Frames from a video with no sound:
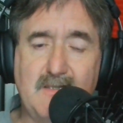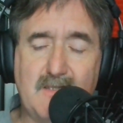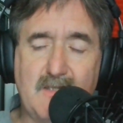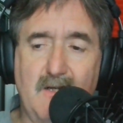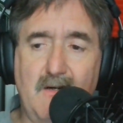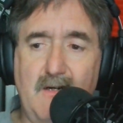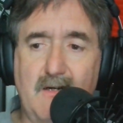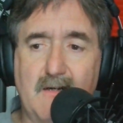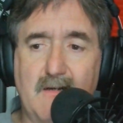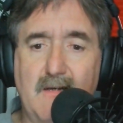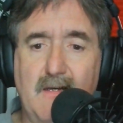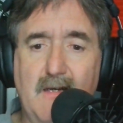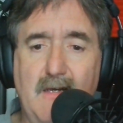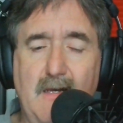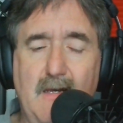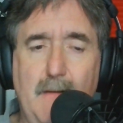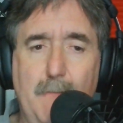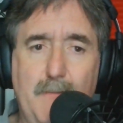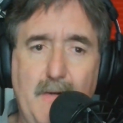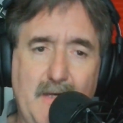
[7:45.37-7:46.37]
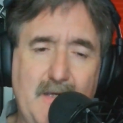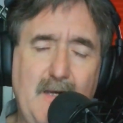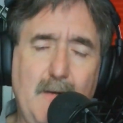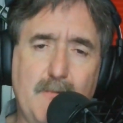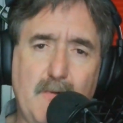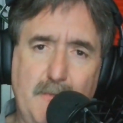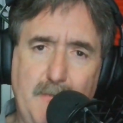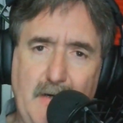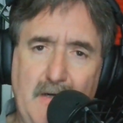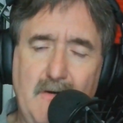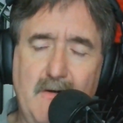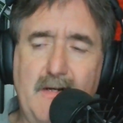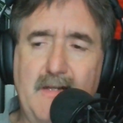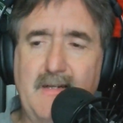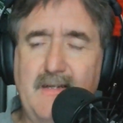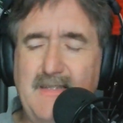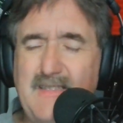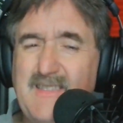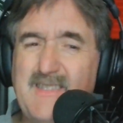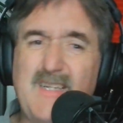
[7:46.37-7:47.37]
this long, but I kept repairing it
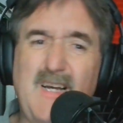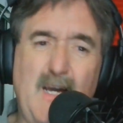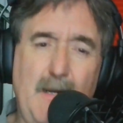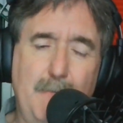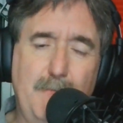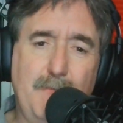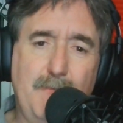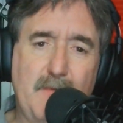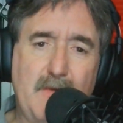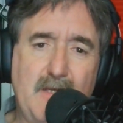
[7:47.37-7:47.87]
and it's time.